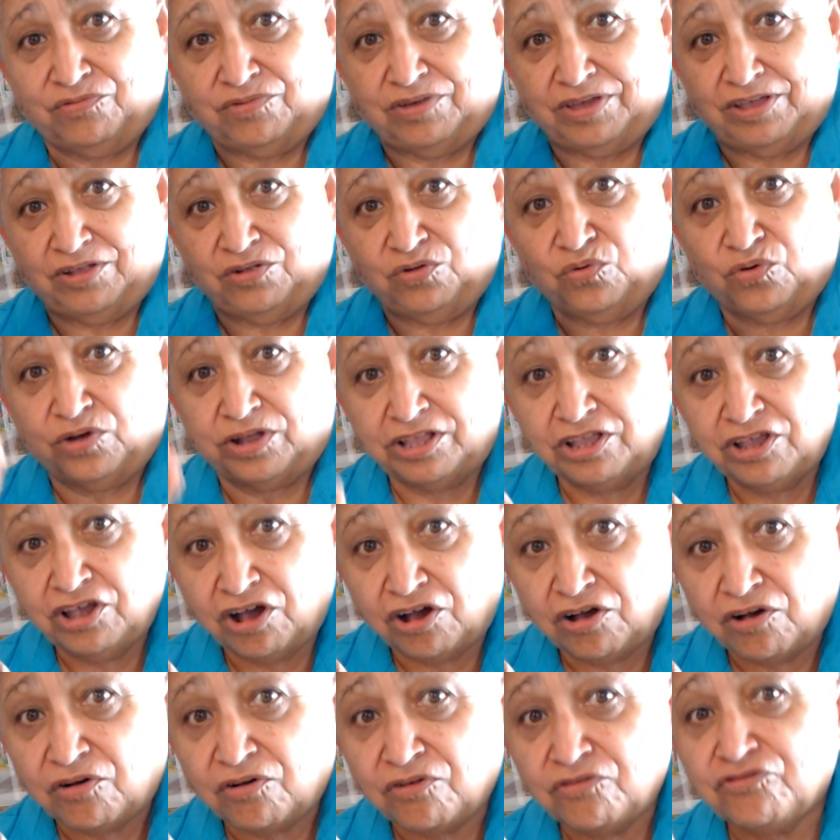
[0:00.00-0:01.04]
in one
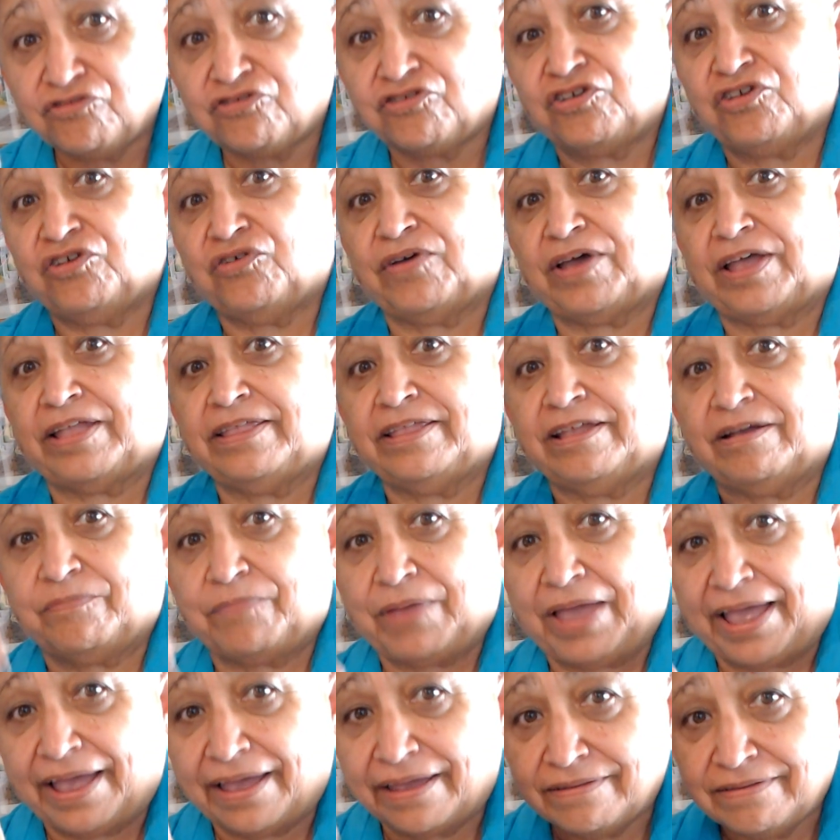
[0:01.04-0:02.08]
go, so you end up
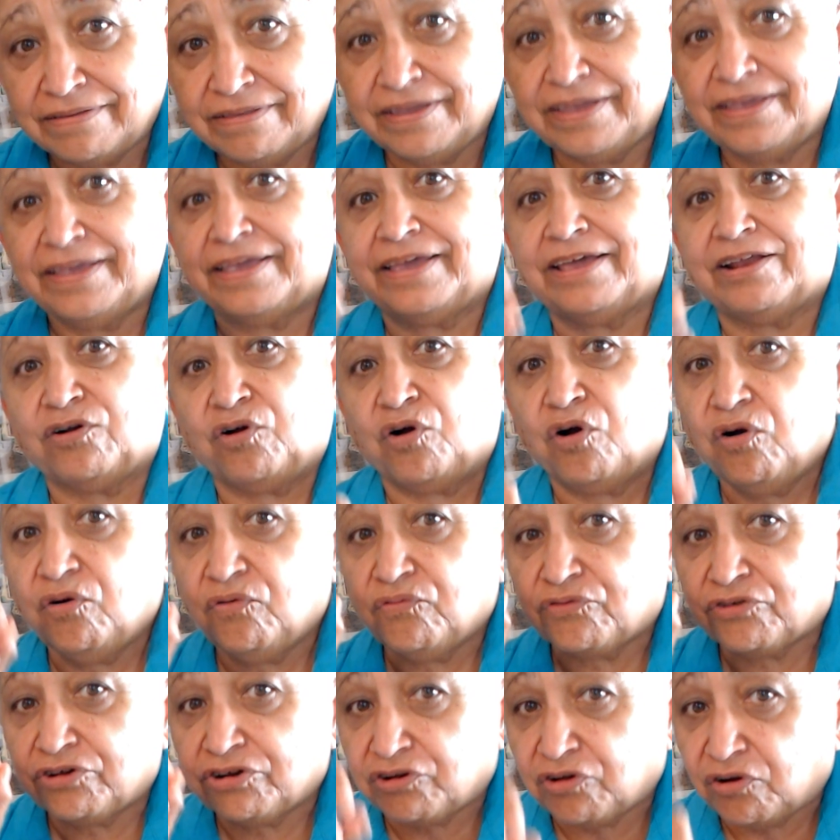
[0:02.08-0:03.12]
handling it
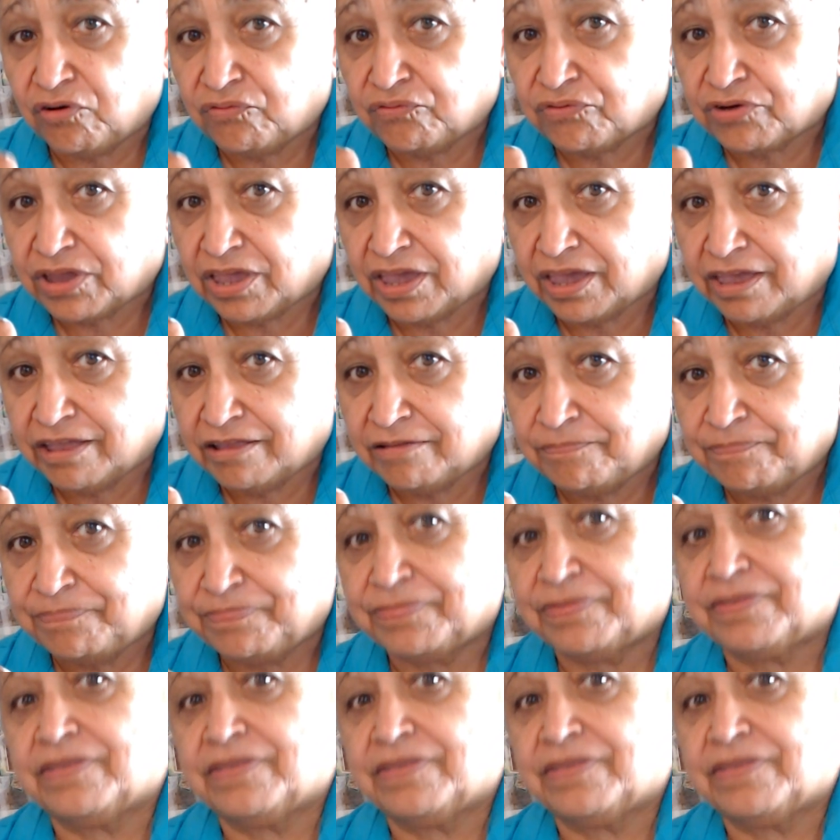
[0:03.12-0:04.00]
over and over again,